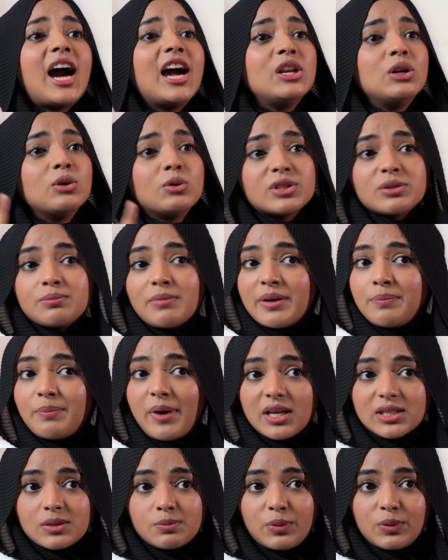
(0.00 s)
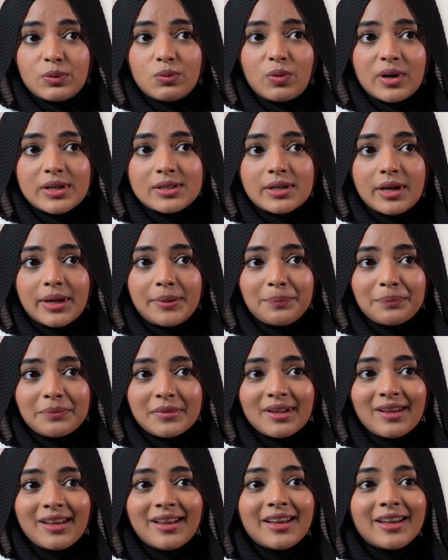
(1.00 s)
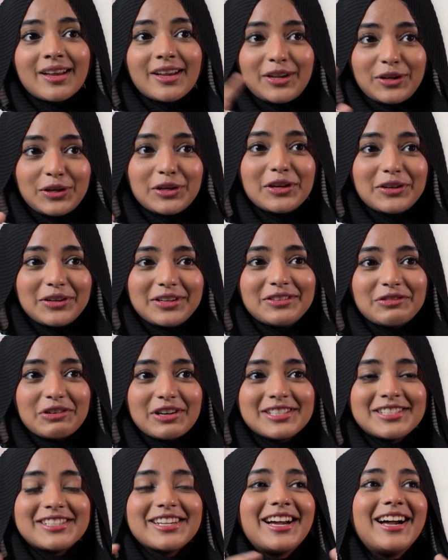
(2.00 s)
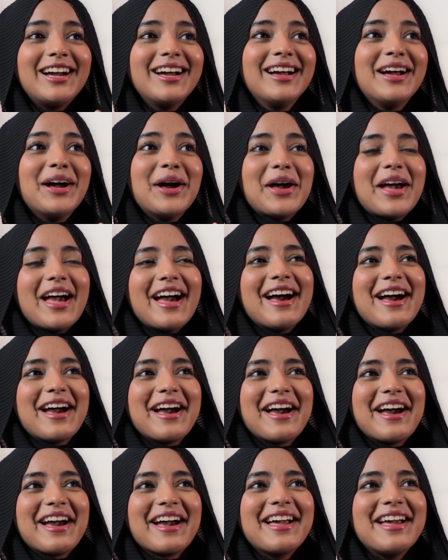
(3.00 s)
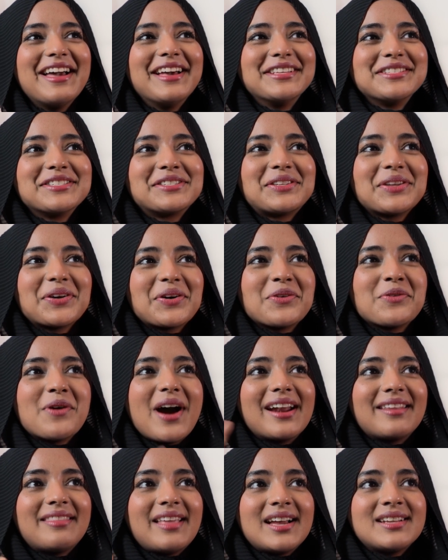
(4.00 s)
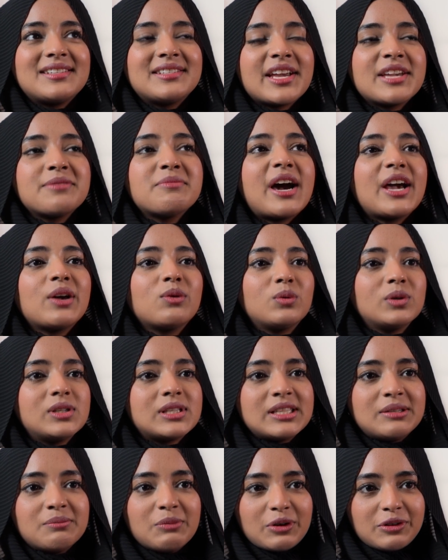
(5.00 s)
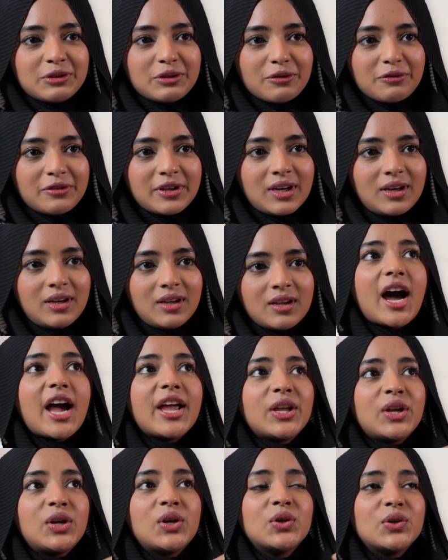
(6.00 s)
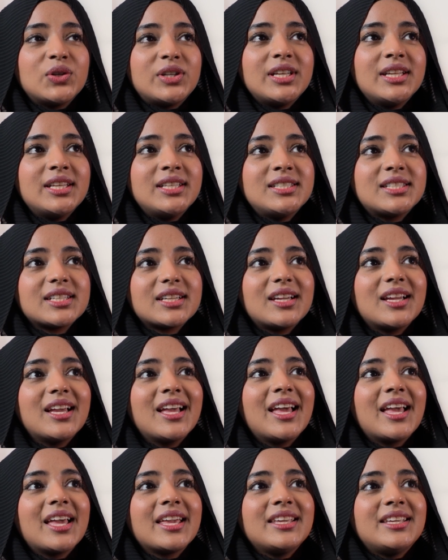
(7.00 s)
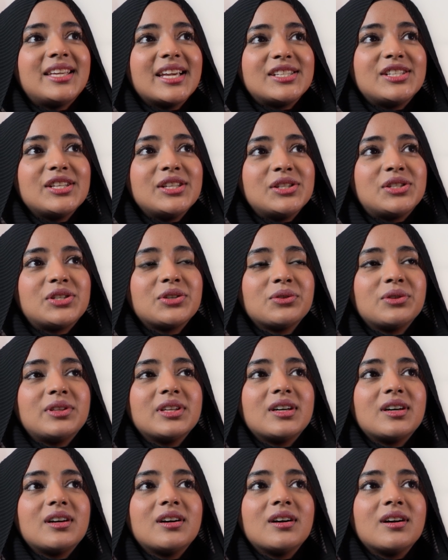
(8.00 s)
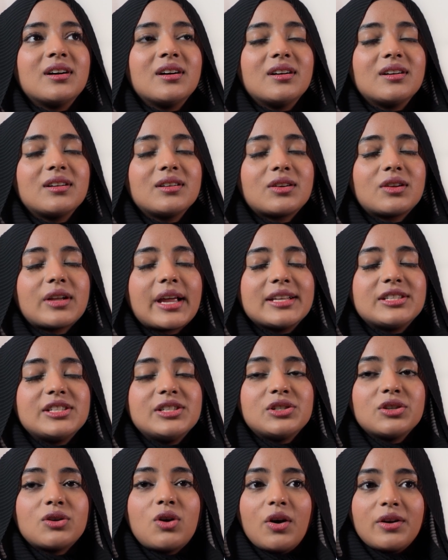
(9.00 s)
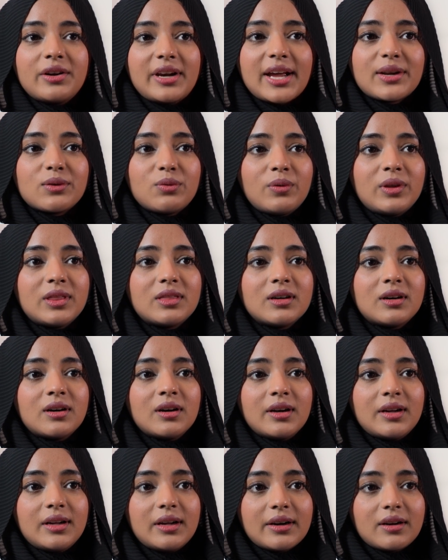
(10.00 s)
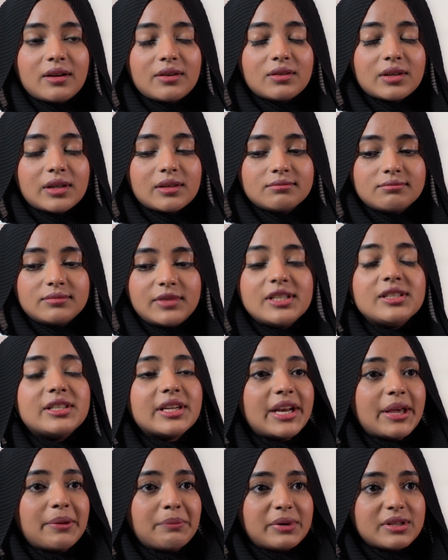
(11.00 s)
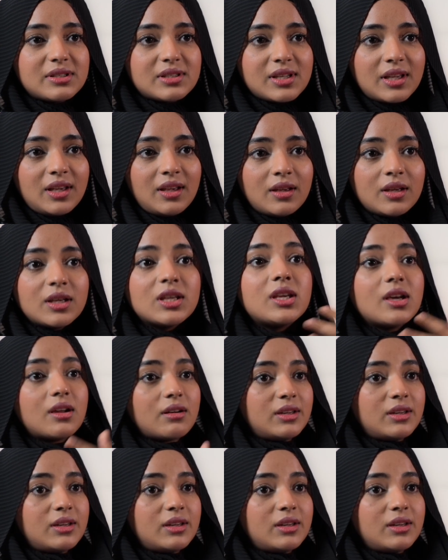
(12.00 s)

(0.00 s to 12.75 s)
I lost my passport one time here in Russia. So at that time I was in Mordovia. I couldn't get into the get into contact with the Indian embassy here